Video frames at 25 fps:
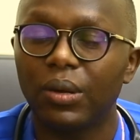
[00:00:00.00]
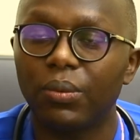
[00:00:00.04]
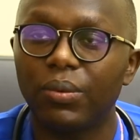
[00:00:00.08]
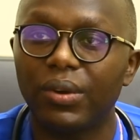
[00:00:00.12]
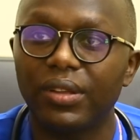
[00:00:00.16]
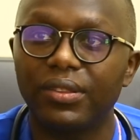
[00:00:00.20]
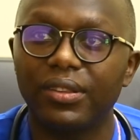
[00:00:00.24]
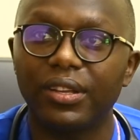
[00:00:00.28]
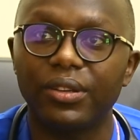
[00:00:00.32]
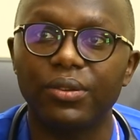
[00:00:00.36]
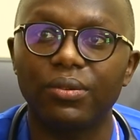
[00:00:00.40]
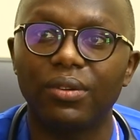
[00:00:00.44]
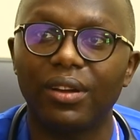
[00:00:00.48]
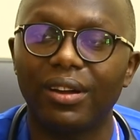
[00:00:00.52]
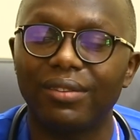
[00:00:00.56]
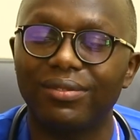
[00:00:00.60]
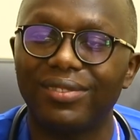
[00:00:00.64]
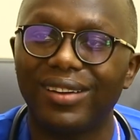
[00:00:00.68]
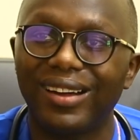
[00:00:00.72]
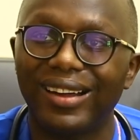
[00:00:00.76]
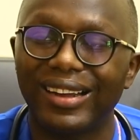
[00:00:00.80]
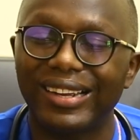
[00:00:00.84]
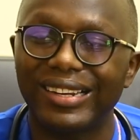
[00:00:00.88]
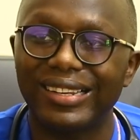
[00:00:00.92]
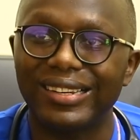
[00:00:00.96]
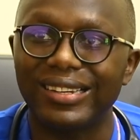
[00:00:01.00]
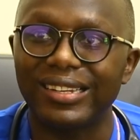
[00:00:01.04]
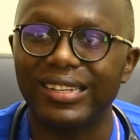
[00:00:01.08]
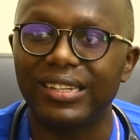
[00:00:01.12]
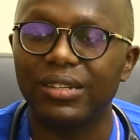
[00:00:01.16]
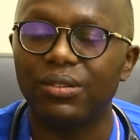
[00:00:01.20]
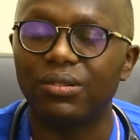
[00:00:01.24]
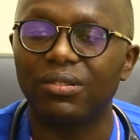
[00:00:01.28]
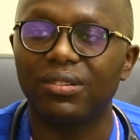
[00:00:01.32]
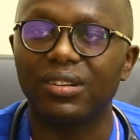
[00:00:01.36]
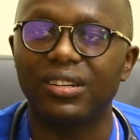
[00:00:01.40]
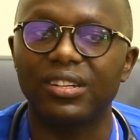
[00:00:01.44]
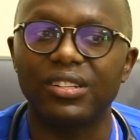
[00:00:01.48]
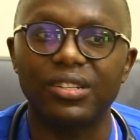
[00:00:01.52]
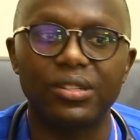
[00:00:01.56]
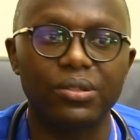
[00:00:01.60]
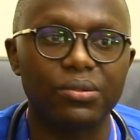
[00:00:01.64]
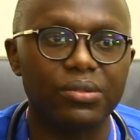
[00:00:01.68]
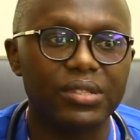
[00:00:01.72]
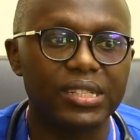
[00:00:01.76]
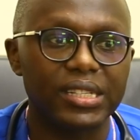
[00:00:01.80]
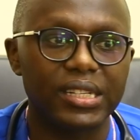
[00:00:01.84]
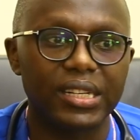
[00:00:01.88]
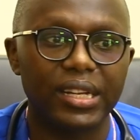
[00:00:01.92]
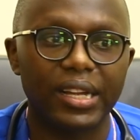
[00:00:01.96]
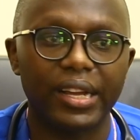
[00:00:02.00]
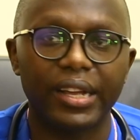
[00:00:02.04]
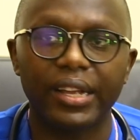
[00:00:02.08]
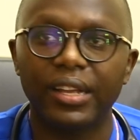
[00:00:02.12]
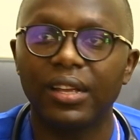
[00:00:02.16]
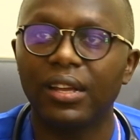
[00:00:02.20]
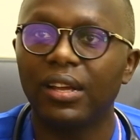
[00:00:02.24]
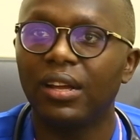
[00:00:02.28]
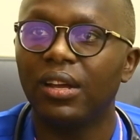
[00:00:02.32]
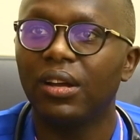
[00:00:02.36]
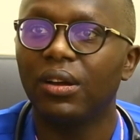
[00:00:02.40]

whether you have acne or a UTI,